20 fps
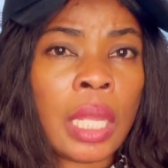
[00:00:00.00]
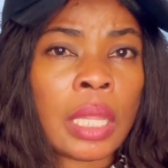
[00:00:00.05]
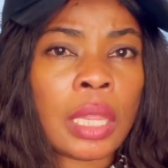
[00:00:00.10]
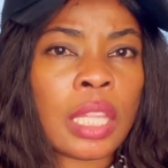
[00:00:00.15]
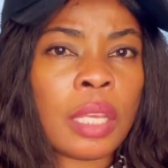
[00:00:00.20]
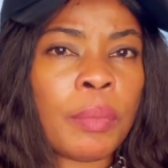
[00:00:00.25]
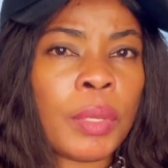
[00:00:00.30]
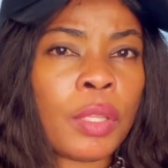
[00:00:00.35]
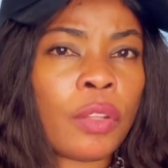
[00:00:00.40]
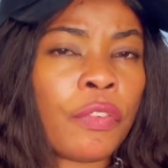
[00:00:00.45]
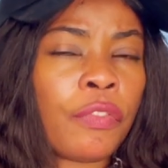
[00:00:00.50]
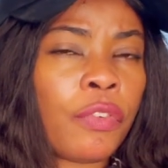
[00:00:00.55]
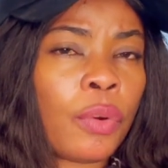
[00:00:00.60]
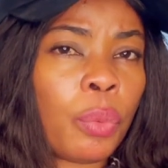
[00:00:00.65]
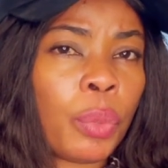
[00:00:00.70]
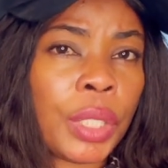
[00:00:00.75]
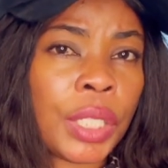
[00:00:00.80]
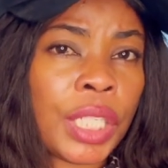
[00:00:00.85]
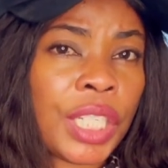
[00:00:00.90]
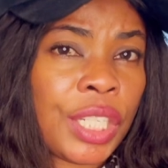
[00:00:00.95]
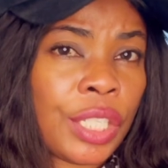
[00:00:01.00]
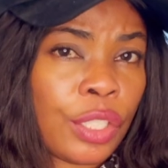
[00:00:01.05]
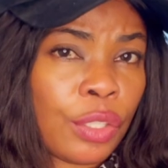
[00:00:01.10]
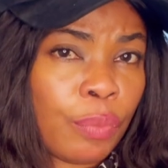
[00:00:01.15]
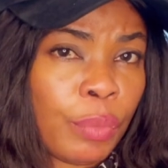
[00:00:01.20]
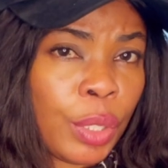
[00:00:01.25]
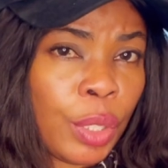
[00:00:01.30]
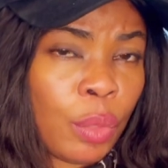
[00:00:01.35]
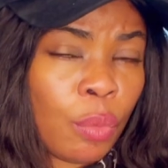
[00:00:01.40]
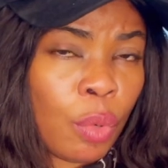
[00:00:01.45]
They may not fall within this
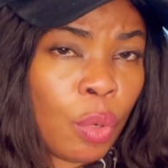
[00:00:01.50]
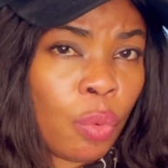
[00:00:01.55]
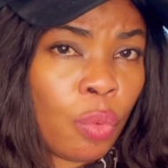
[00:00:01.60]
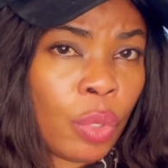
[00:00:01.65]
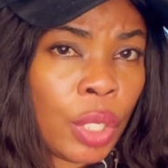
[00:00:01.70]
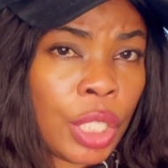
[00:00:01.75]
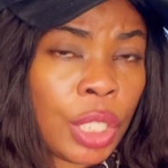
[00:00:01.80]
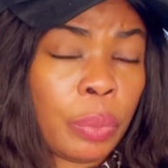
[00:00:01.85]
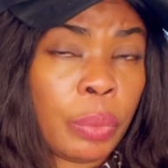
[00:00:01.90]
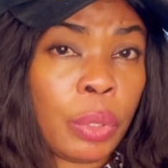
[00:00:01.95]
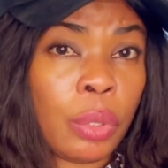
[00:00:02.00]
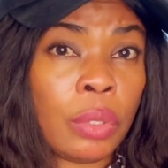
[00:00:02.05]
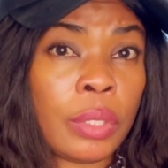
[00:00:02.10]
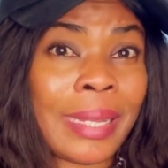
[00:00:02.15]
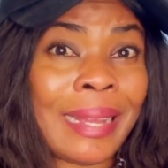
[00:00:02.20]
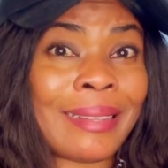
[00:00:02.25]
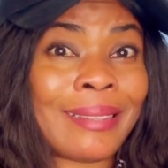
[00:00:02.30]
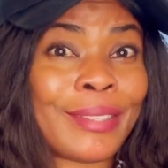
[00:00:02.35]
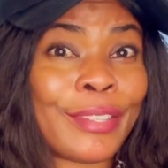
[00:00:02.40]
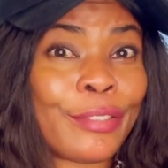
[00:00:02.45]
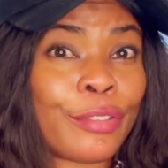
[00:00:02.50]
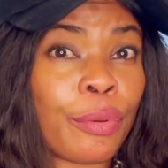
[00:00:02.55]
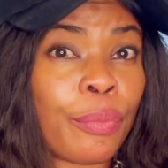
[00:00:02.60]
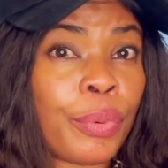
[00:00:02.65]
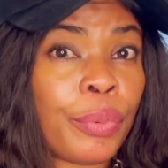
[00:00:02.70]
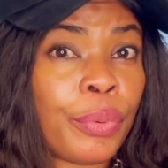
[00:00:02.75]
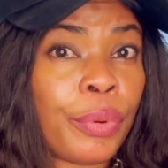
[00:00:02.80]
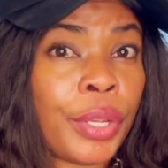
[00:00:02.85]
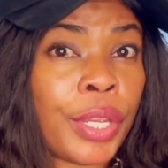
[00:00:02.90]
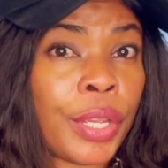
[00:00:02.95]
minimum wage, because there are still some
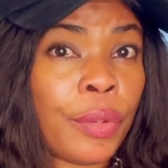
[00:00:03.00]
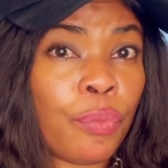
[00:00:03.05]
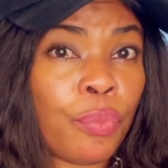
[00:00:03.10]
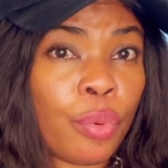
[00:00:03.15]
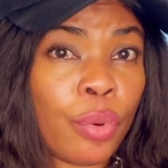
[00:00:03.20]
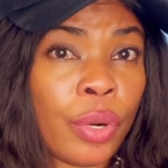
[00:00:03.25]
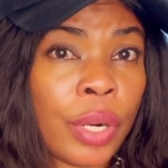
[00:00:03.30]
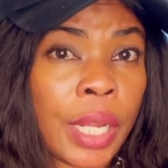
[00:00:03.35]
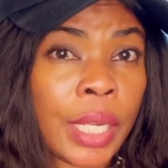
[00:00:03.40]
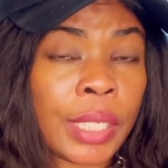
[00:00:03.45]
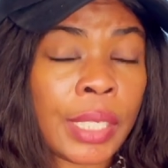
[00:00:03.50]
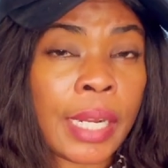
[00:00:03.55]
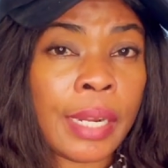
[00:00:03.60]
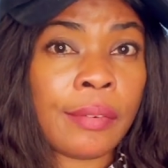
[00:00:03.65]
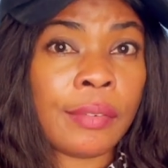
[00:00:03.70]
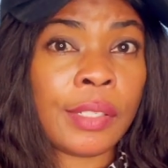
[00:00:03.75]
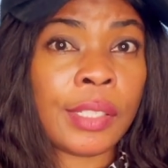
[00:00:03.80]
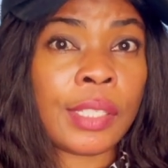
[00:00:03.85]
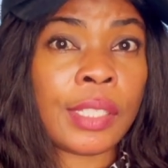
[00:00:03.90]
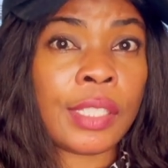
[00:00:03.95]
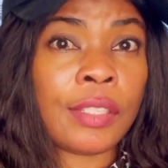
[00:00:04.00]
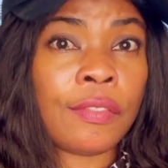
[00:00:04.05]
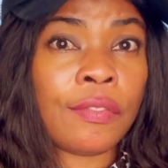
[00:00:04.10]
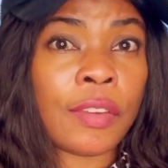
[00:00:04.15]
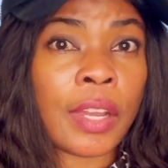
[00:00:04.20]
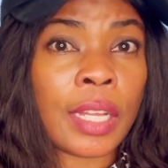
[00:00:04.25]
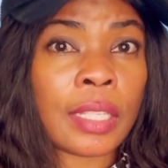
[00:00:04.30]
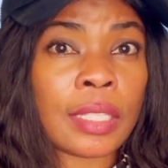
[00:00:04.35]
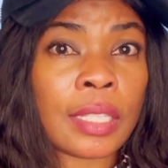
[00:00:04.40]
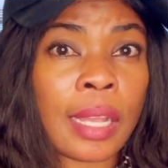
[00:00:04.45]
people here in Poland that receive
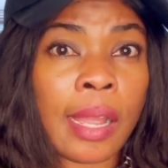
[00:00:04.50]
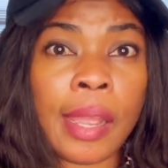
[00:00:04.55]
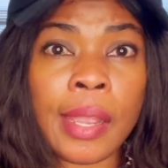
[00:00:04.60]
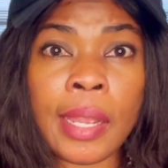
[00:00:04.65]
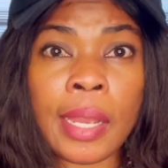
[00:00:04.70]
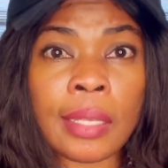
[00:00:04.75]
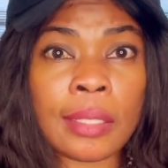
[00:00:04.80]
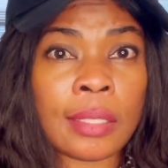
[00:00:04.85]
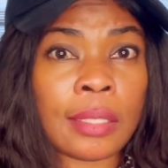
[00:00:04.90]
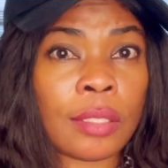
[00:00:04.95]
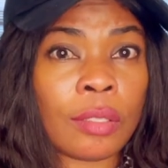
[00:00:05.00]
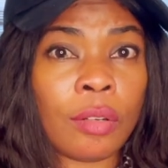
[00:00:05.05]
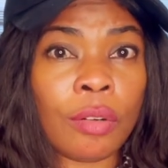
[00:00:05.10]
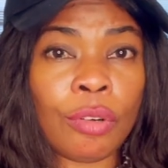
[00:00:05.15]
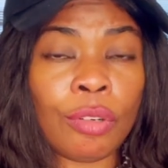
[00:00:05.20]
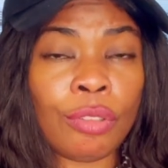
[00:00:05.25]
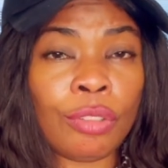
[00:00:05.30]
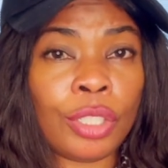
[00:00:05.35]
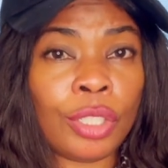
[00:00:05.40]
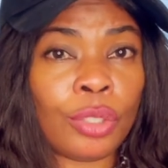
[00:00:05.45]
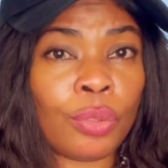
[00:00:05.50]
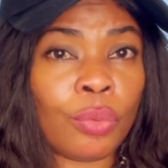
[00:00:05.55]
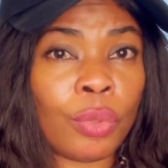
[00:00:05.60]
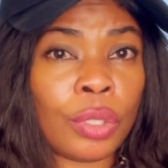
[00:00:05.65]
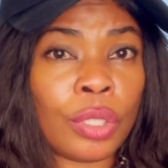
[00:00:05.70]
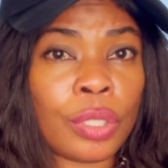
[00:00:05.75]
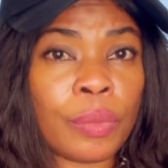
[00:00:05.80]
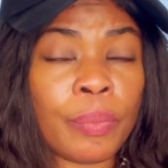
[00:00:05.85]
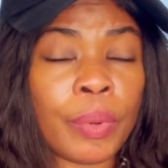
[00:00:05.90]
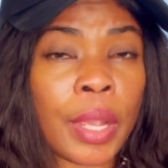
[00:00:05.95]
as high as one hundred
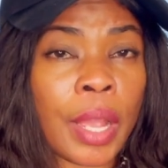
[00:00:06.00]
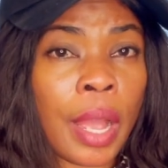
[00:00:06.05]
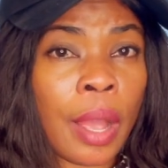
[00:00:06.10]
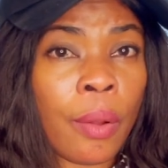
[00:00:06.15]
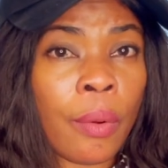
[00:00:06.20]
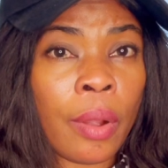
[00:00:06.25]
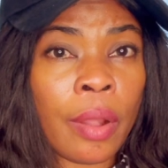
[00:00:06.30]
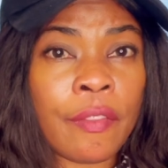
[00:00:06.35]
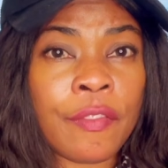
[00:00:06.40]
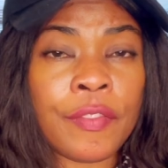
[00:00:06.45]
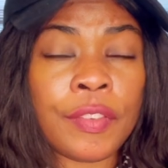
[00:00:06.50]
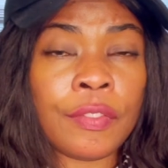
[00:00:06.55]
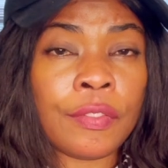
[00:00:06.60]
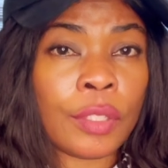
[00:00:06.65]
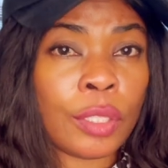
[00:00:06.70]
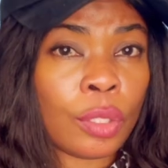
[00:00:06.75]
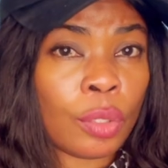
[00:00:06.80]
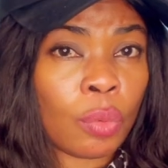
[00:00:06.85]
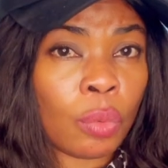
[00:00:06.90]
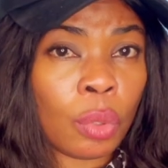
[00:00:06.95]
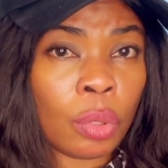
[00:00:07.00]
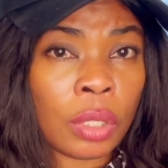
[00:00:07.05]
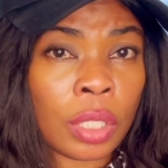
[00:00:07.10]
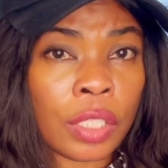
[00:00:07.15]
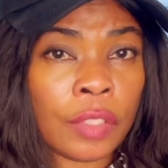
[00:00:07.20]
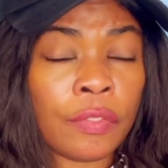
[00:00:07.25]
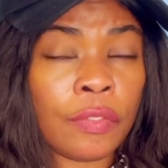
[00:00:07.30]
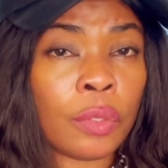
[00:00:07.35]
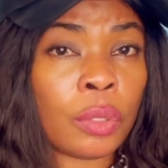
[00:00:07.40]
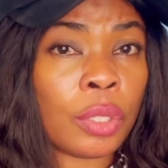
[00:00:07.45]
zloty per hour, fifty
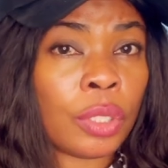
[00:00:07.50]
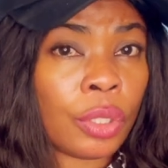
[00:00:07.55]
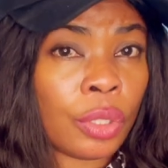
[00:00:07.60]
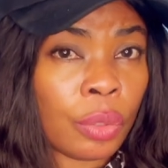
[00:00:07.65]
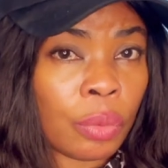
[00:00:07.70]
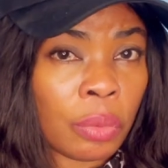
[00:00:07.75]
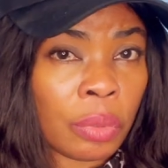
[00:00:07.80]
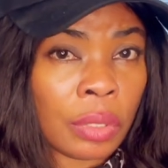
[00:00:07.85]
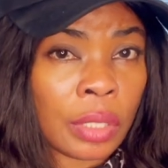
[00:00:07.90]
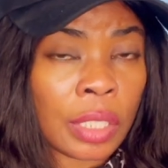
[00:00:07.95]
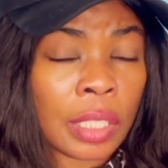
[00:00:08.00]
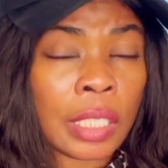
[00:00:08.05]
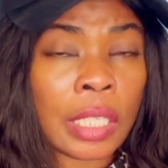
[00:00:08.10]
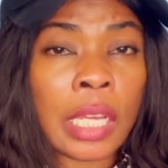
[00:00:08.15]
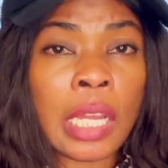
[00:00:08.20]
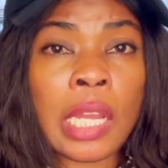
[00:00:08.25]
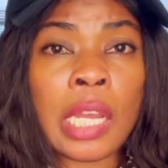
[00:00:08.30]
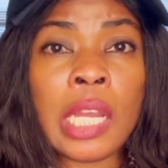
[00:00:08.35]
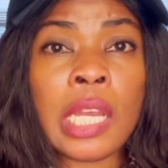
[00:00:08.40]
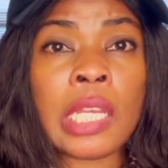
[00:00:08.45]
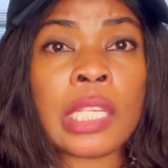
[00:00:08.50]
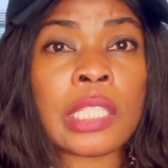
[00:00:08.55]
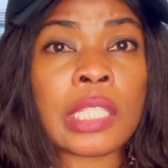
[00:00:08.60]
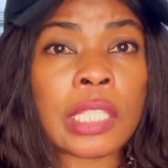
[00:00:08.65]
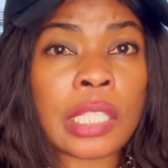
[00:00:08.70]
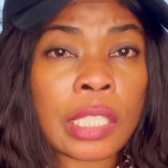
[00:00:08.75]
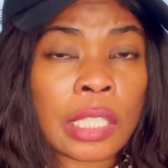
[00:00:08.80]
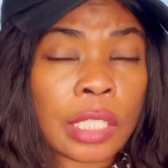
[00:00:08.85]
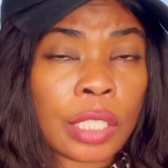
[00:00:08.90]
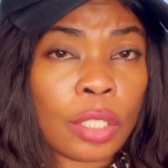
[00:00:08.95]
zloty, forty zloty,
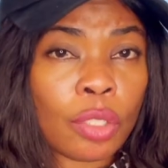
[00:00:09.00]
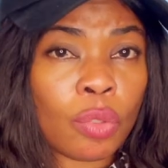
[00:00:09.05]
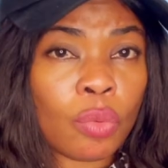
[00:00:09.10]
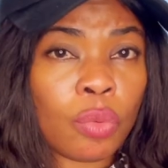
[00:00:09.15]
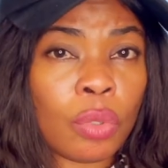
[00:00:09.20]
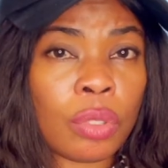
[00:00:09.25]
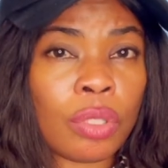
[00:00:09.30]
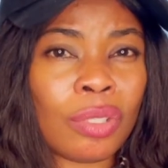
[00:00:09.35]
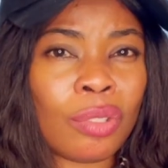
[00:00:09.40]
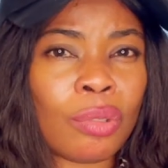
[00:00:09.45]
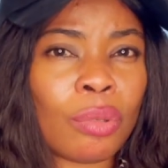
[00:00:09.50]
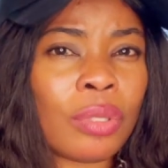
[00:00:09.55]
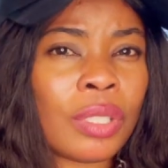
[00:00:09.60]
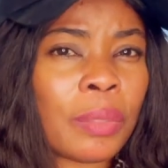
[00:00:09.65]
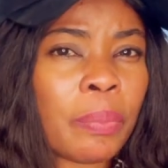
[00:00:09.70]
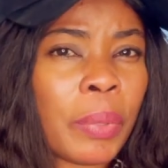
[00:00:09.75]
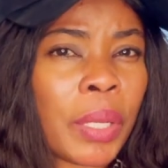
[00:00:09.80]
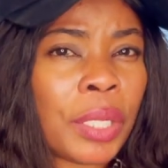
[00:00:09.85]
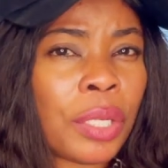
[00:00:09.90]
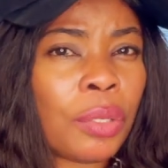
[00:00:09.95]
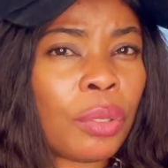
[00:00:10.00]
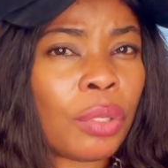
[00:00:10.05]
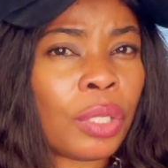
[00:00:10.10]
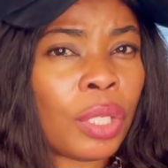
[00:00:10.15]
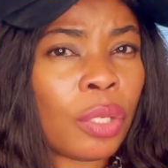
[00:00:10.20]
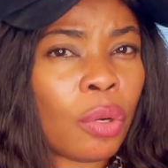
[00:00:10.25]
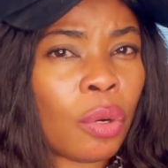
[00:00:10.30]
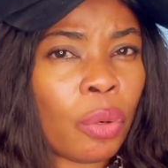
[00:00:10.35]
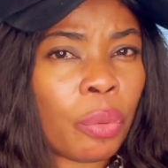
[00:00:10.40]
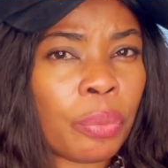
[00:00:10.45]
sixty zloty. So depending on
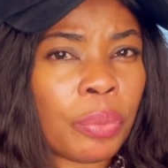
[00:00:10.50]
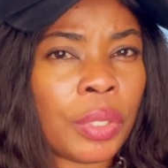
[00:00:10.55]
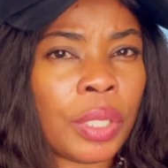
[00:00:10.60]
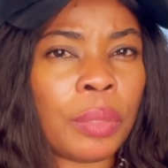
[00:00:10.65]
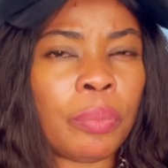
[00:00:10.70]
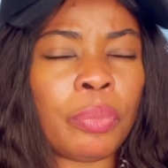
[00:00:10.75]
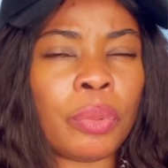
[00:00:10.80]
the company.